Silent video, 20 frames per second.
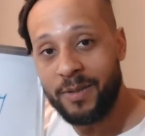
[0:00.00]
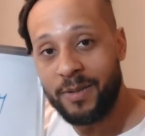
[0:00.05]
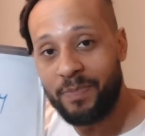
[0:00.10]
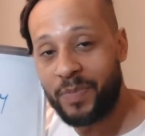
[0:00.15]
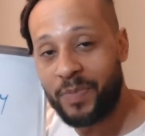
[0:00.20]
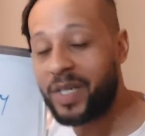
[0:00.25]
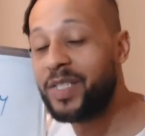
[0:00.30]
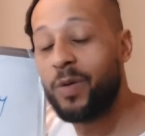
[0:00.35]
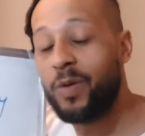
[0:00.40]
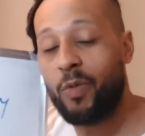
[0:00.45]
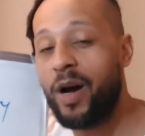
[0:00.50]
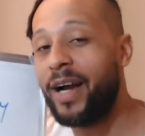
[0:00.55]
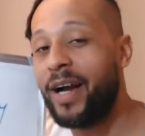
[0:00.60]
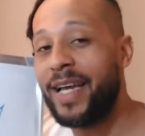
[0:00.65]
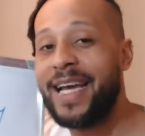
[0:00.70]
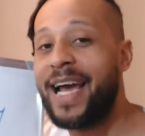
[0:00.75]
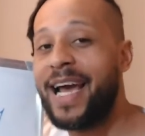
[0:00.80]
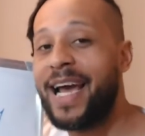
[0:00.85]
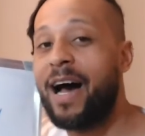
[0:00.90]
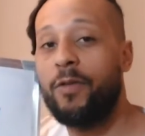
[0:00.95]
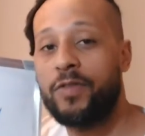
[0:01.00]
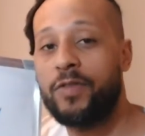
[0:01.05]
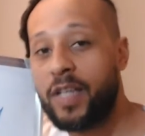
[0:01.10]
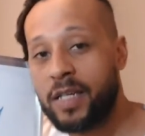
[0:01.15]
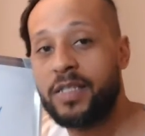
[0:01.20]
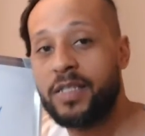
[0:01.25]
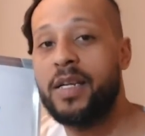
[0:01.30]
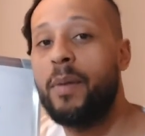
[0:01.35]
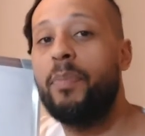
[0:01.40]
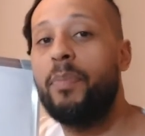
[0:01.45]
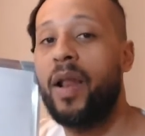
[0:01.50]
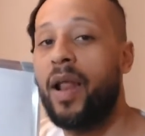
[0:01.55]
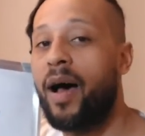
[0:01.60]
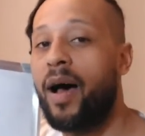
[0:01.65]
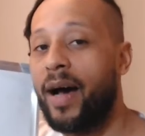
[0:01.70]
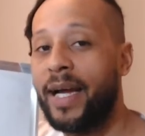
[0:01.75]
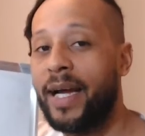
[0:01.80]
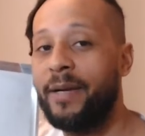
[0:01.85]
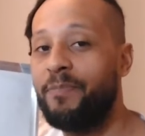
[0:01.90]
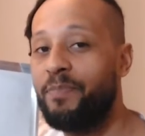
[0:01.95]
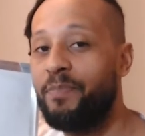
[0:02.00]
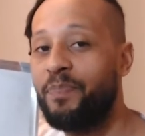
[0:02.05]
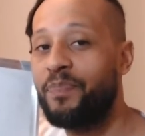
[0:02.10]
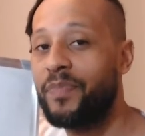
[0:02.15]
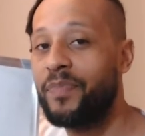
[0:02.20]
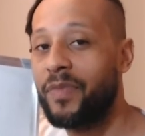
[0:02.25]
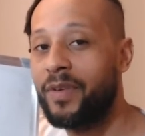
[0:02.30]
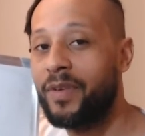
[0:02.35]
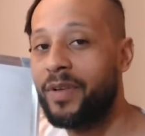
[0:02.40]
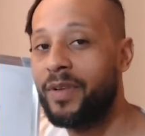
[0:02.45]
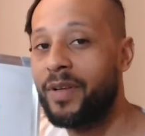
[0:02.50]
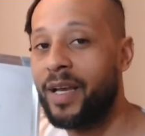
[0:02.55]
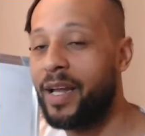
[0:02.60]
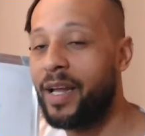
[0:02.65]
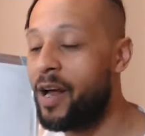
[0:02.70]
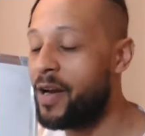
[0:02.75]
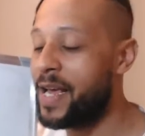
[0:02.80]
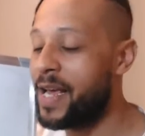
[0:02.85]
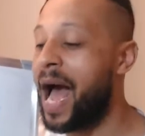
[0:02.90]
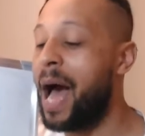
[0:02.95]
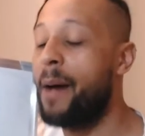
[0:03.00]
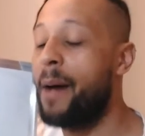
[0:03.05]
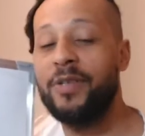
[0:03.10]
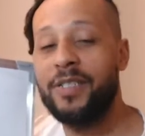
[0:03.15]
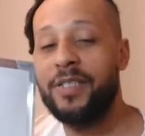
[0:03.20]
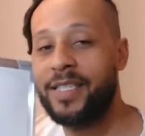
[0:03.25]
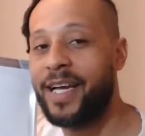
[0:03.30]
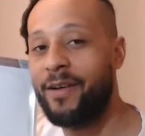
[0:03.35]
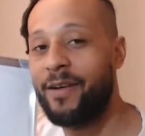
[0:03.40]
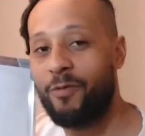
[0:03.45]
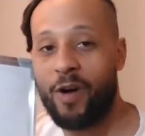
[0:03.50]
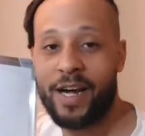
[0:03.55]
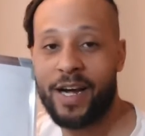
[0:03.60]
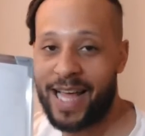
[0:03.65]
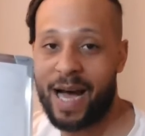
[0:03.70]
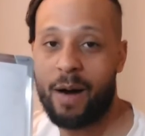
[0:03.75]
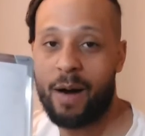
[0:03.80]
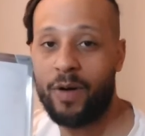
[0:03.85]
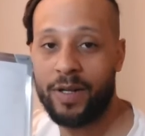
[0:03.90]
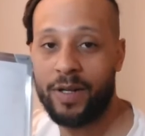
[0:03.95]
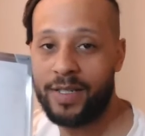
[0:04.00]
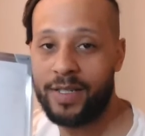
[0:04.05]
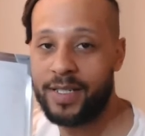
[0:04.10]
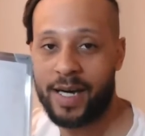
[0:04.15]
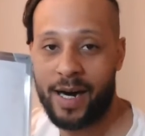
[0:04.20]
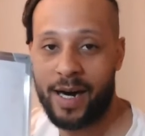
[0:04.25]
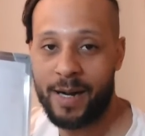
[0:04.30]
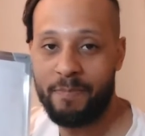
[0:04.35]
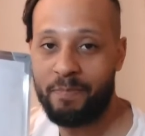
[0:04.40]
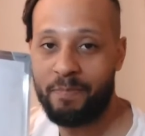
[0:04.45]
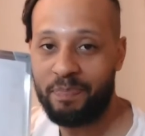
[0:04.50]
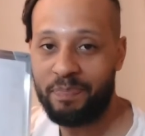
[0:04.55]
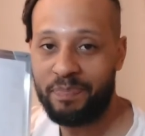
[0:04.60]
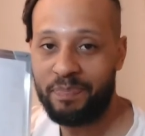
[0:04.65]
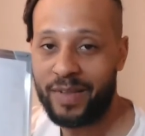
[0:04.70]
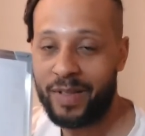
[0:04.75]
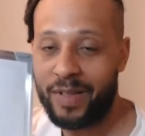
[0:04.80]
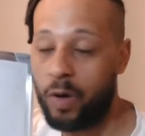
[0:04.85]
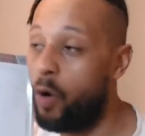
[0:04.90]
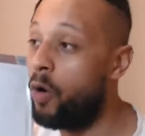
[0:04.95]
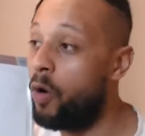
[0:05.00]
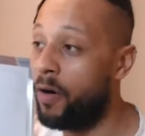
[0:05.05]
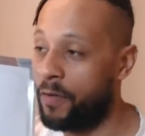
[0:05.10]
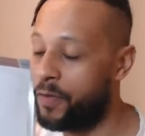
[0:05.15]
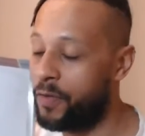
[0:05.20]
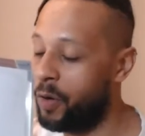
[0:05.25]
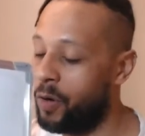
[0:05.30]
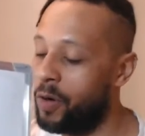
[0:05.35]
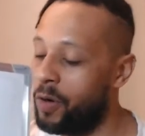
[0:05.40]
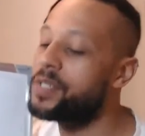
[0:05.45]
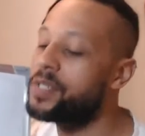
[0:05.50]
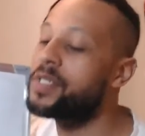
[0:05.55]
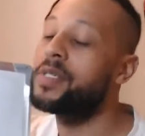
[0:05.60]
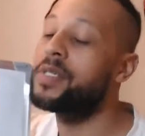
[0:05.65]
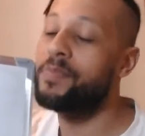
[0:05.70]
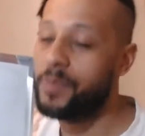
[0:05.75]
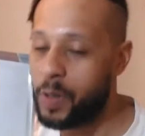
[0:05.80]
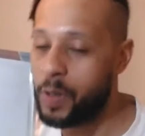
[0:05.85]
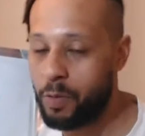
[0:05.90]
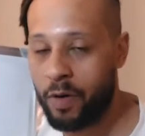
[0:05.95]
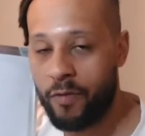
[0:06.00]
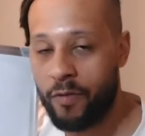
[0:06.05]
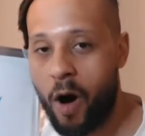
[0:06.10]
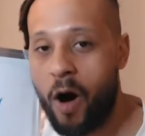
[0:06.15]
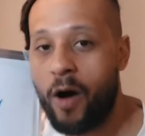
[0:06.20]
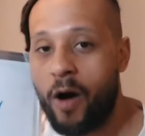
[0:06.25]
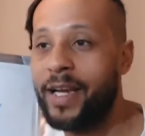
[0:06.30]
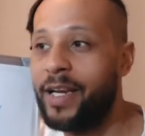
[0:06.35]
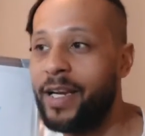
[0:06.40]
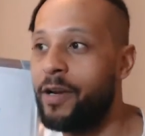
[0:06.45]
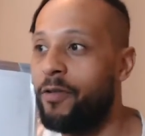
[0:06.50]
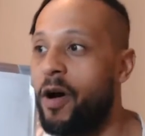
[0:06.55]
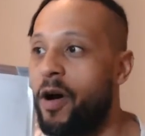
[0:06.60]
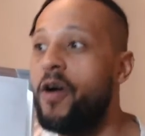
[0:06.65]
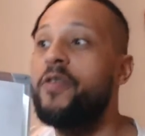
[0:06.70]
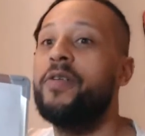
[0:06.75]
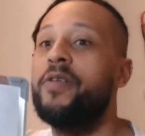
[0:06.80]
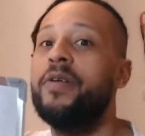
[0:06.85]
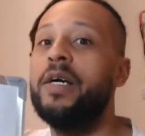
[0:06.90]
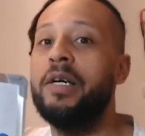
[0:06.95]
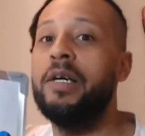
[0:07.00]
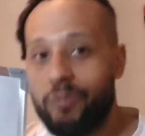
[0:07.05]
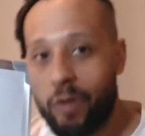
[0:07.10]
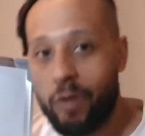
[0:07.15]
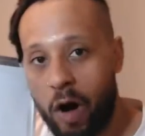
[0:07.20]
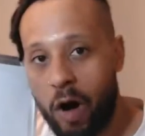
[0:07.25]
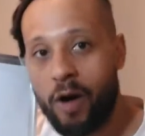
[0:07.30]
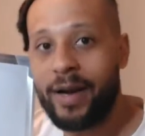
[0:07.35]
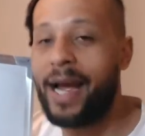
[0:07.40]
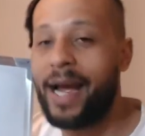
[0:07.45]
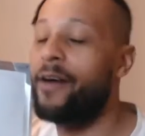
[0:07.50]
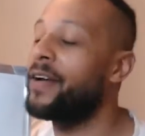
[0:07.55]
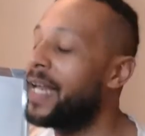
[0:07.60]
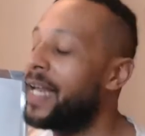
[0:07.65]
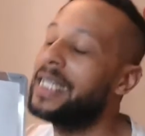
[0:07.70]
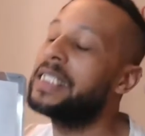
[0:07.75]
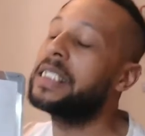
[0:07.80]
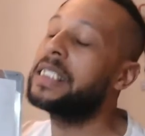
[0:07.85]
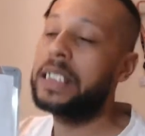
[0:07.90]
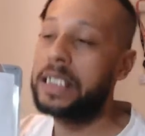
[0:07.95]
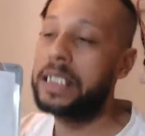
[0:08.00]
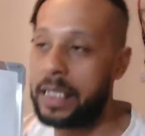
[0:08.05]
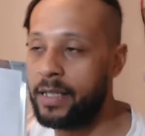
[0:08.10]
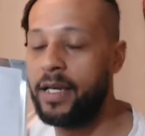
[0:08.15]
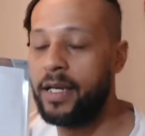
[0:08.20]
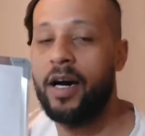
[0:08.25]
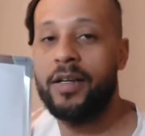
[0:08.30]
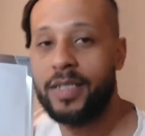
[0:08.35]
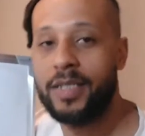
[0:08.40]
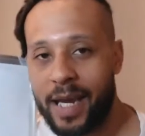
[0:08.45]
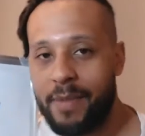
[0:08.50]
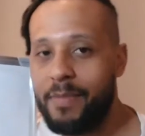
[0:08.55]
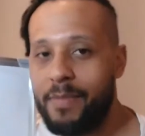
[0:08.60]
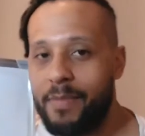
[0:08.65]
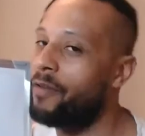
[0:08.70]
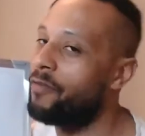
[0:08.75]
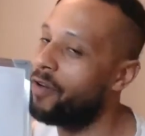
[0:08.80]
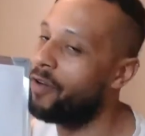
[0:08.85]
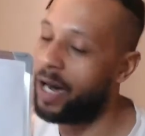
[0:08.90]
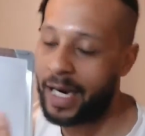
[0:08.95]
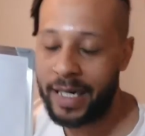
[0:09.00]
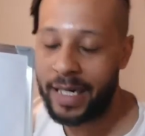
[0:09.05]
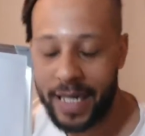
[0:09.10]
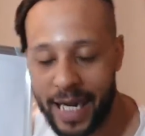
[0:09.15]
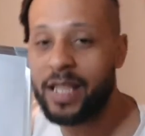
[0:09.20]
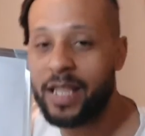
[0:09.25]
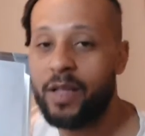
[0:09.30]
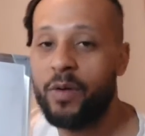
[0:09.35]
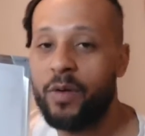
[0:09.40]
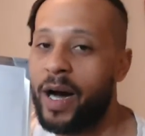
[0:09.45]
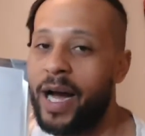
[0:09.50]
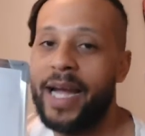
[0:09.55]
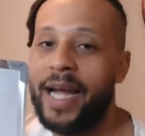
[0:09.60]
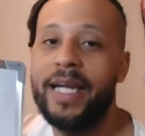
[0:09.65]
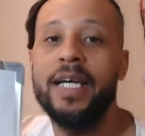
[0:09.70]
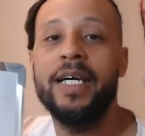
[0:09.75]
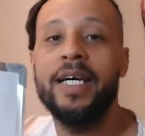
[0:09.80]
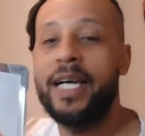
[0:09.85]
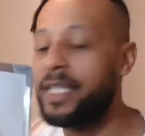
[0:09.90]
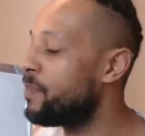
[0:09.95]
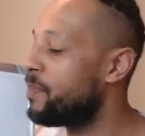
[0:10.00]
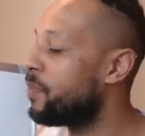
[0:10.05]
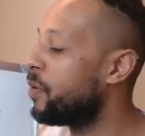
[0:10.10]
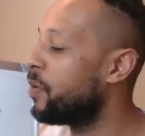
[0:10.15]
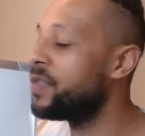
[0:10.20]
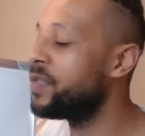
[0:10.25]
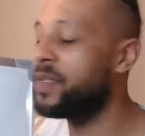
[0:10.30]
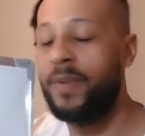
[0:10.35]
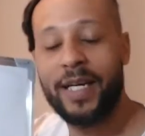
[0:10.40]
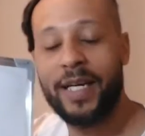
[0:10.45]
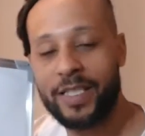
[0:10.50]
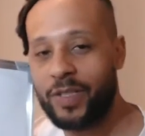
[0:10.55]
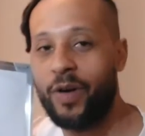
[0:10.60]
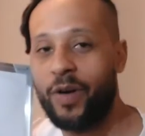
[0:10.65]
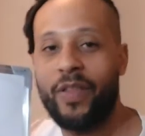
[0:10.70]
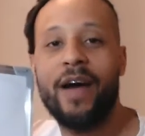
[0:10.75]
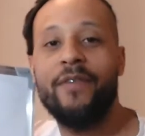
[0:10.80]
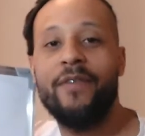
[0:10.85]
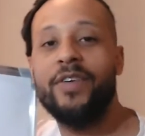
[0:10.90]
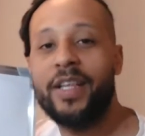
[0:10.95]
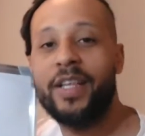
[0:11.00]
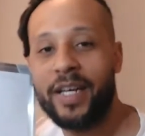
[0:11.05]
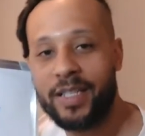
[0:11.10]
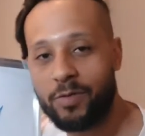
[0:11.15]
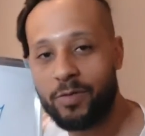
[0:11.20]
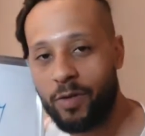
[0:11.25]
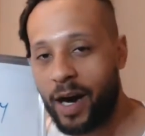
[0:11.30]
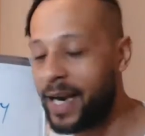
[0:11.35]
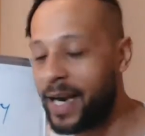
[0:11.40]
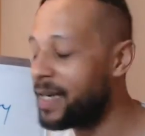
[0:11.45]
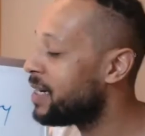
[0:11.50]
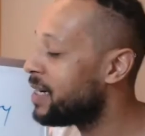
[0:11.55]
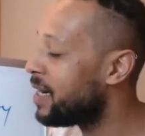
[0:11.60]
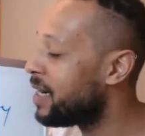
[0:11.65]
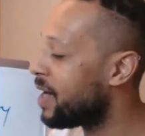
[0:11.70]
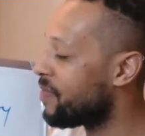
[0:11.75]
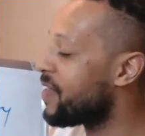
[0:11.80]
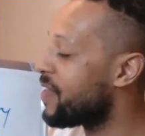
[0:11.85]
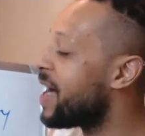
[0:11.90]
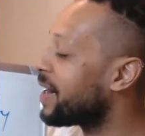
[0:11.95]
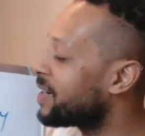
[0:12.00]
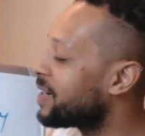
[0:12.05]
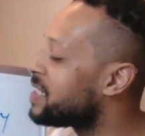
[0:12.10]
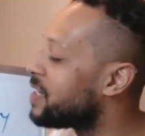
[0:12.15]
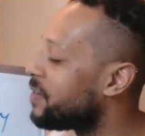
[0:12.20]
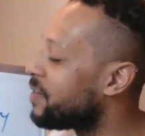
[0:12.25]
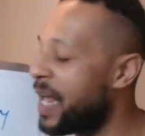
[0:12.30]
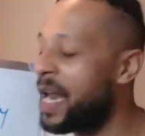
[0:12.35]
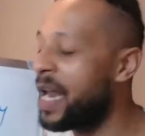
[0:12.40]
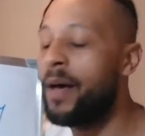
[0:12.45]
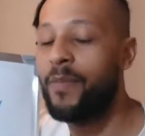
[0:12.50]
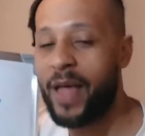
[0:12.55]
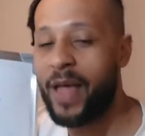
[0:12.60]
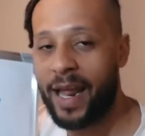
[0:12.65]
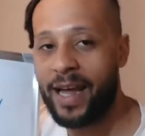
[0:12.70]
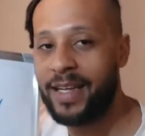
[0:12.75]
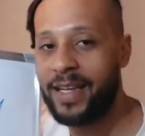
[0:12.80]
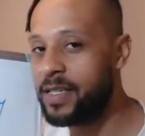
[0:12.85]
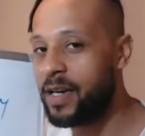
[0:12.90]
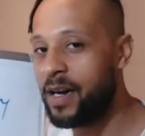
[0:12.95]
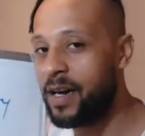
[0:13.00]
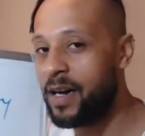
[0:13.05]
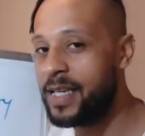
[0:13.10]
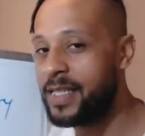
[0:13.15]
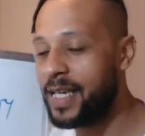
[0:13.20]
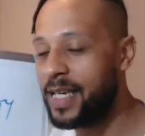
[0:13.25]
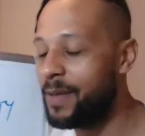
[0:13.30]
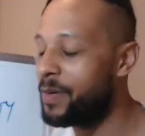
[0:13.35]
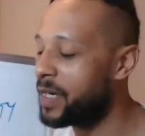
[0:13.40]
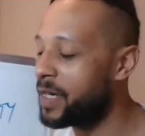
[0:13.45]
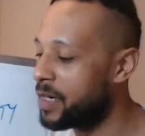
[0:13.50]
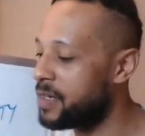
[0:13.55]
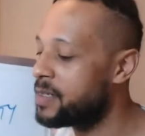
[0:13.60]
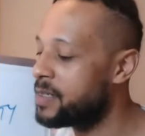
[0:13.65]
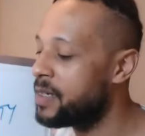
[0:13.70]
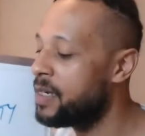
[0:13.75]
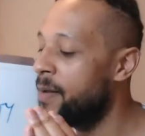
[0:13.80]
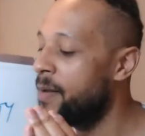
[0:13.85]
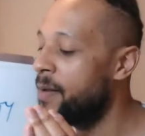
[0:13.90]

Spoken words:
because the working out doesn't apply. It only happened to get right that one time. Or, of course, you were wrong in your own wrong calculations and the answer came out right. Either way, it's important to make sure that everything is right. And that can develop that anxiety because